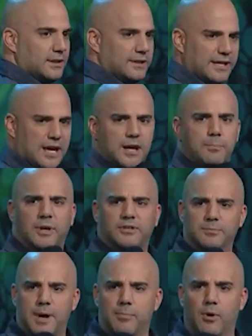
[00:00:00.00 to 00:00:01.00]
They kind of
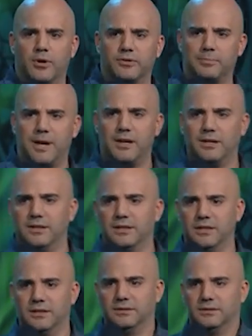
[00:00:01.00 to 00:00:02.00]
bust my balls about it,
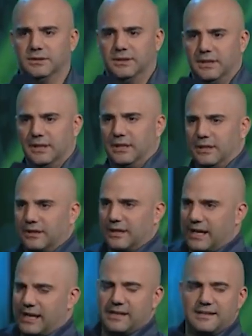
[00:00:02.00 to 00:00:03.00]
you know?
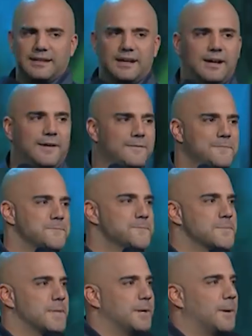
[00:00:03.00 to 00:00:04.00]
And,
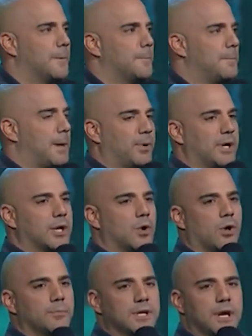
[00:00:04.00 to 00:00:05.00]
you know, my buddy
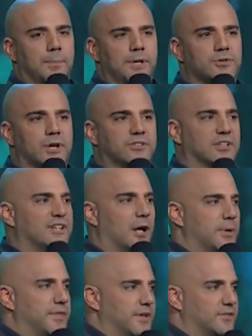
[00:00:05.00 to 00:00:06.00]
called me up and he tries to
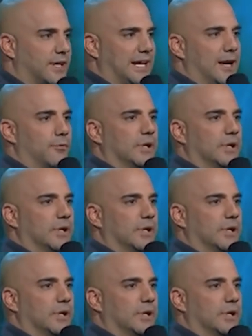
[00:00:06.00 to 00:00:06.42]
tell me things I can't